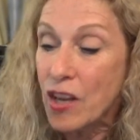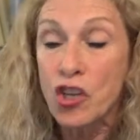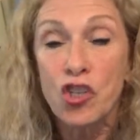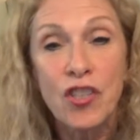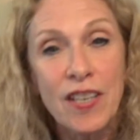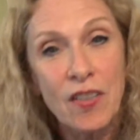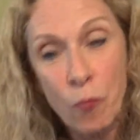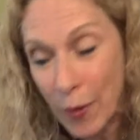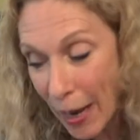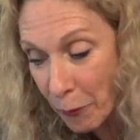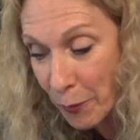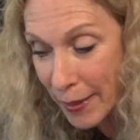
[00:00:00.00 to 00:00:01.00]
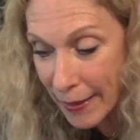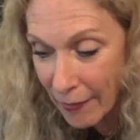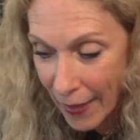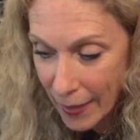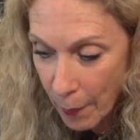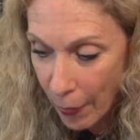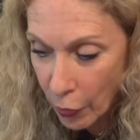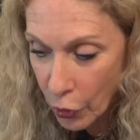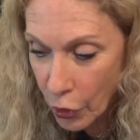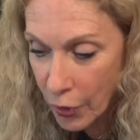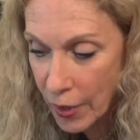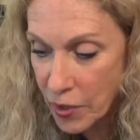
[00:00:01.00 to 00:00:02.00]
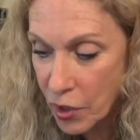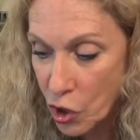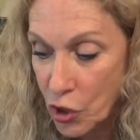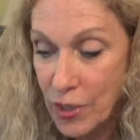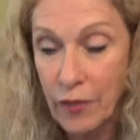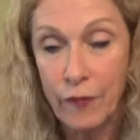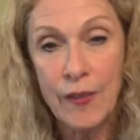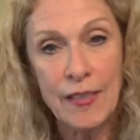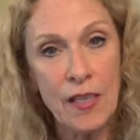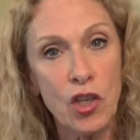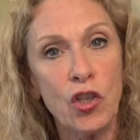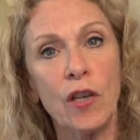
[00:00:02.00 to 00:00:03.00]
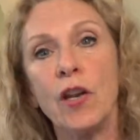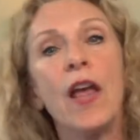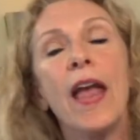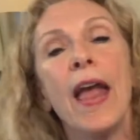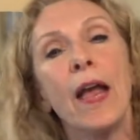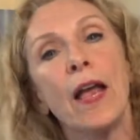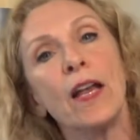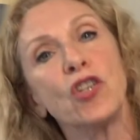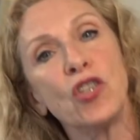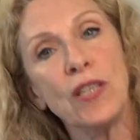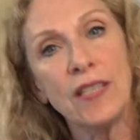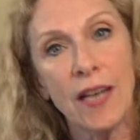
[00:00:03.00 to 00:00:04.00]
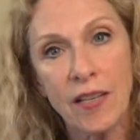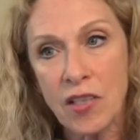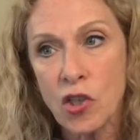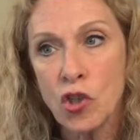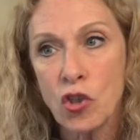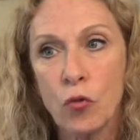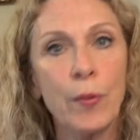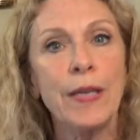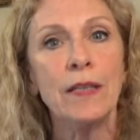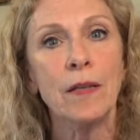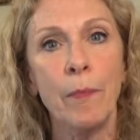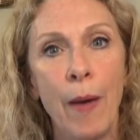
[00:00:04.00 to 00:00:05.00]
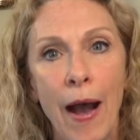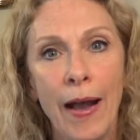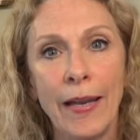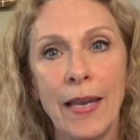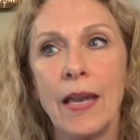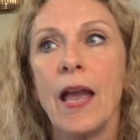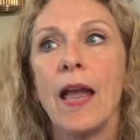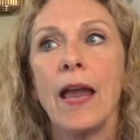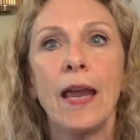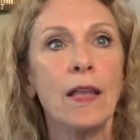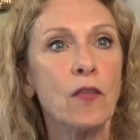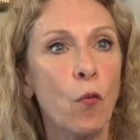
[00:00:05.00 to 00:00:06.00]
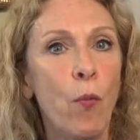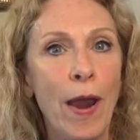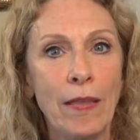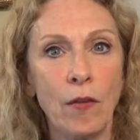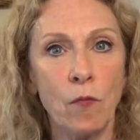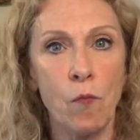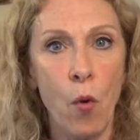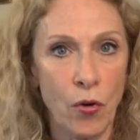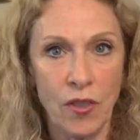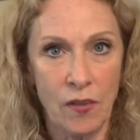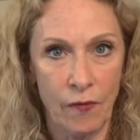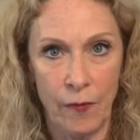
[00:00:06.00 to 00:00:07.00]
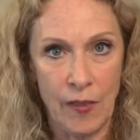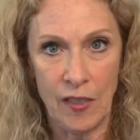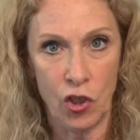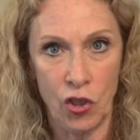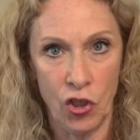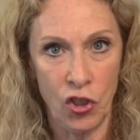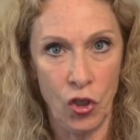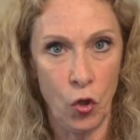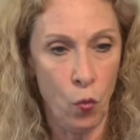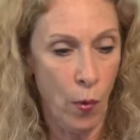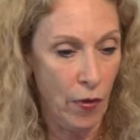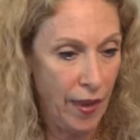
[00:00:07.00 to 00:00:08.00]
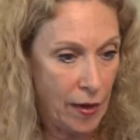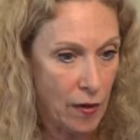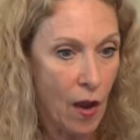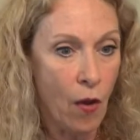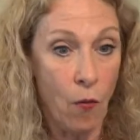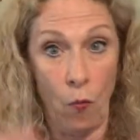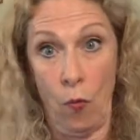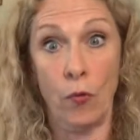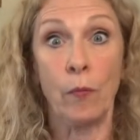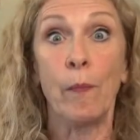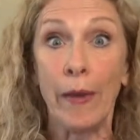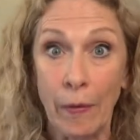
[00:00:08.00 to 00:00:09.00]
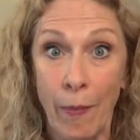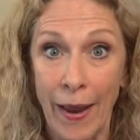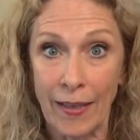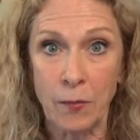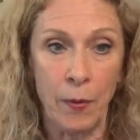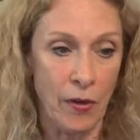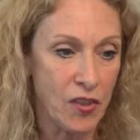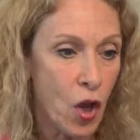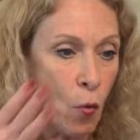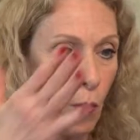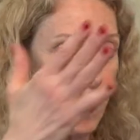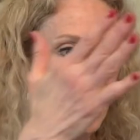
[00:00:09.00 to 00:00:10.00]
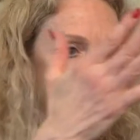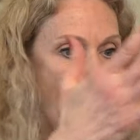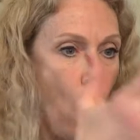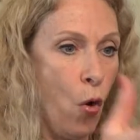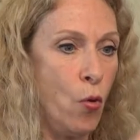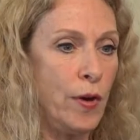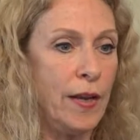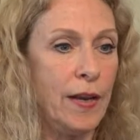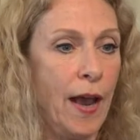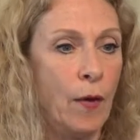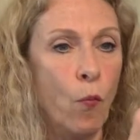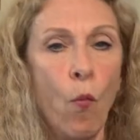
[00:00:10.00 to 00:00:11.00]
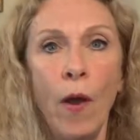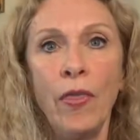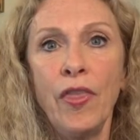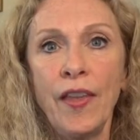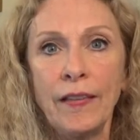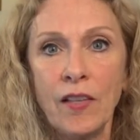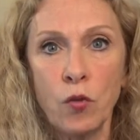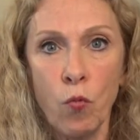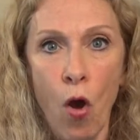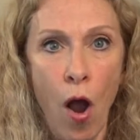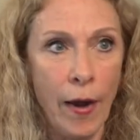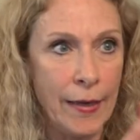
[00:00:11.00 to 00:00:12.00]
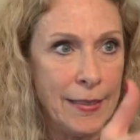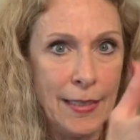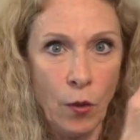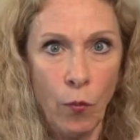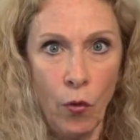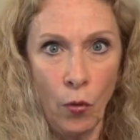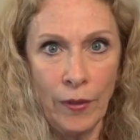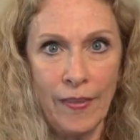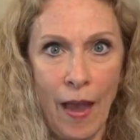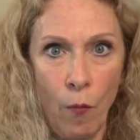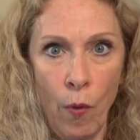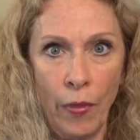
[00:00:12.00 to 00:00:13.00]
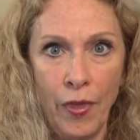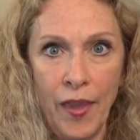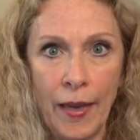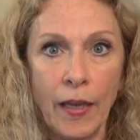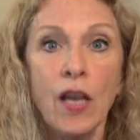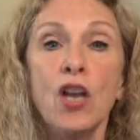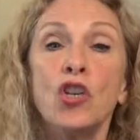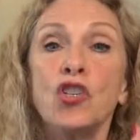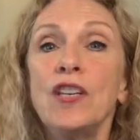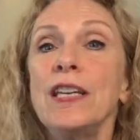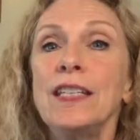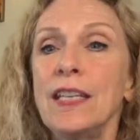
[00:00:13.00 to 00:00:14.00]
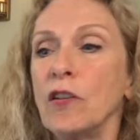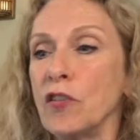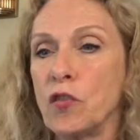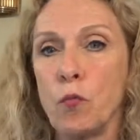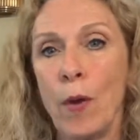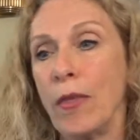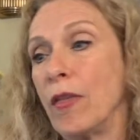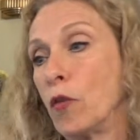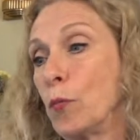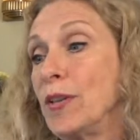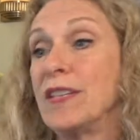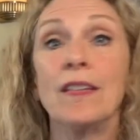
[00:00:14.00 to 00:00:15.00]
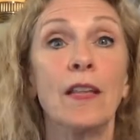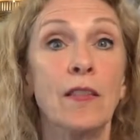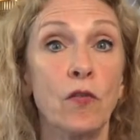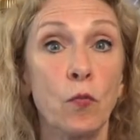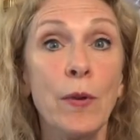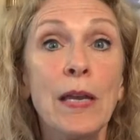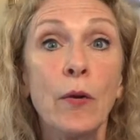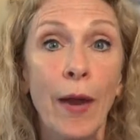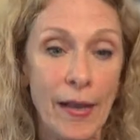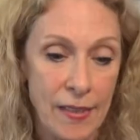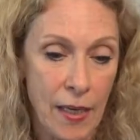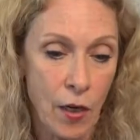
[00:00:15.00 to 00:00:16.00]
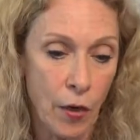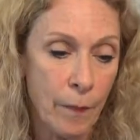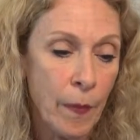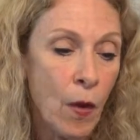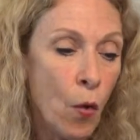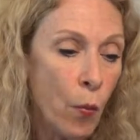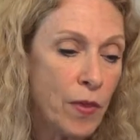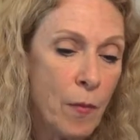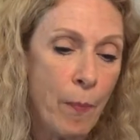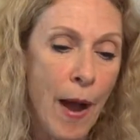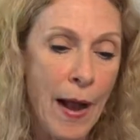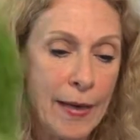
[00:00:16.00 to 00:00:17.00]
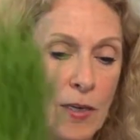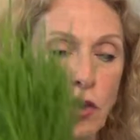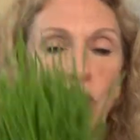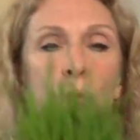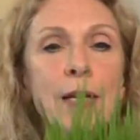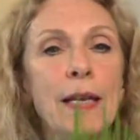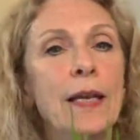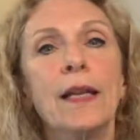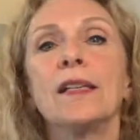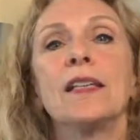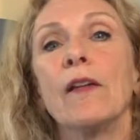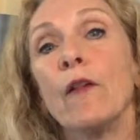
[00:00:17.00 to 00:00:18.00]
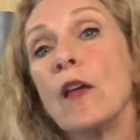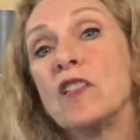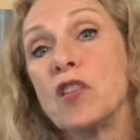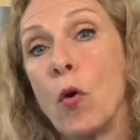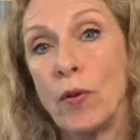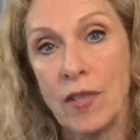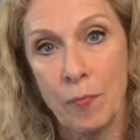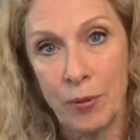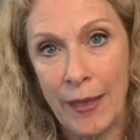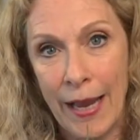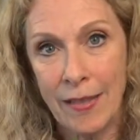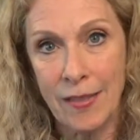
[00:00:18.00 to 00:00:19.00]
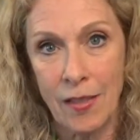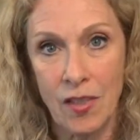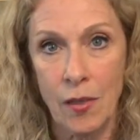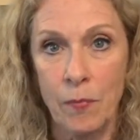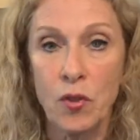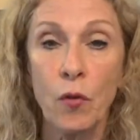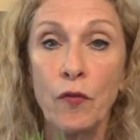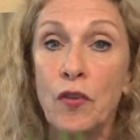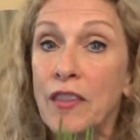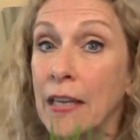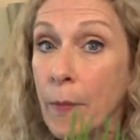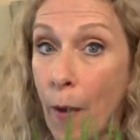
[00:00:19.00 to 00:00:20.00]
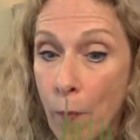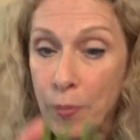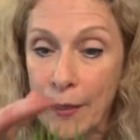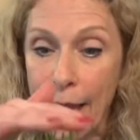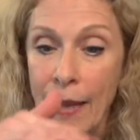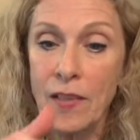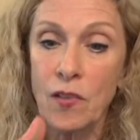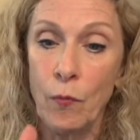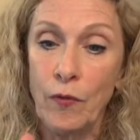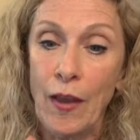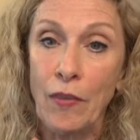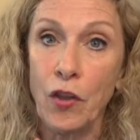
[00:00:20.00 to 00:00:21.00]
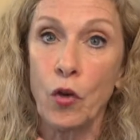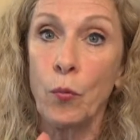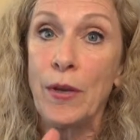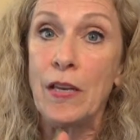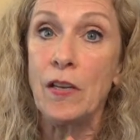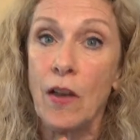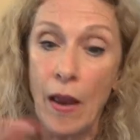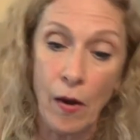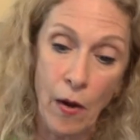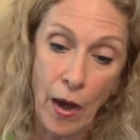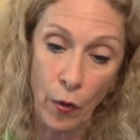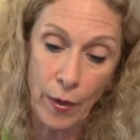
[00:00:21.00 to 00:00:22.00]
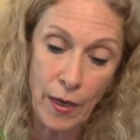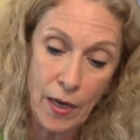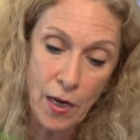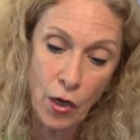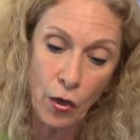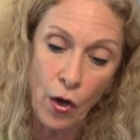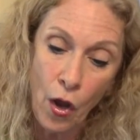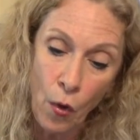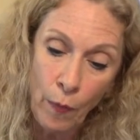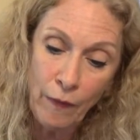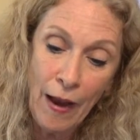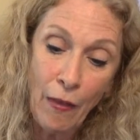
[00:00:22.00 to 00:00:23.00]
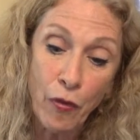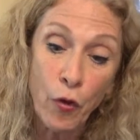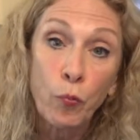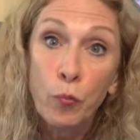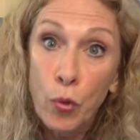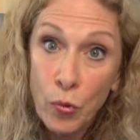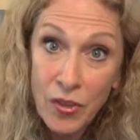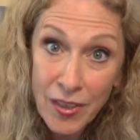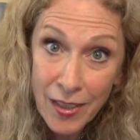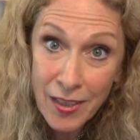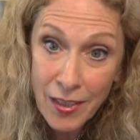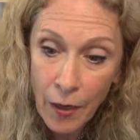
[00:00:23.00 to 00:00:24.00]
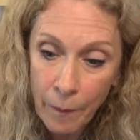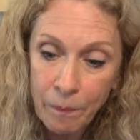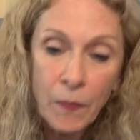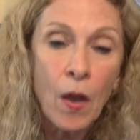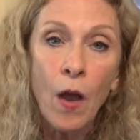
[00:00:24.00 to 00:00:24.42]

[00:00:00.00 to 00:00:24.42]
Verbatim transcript: she, what I really like about her is she's a physician and she doesn't treat the body in the way that most physicians do where they or in my experience where they hone in on one thing that's wrong and deal with only that one thing she deals with and the reason that there's wheatgrass here with the body treating it as, as though it's a plant system so if you think about plants we've got the green area here. We've got the root system,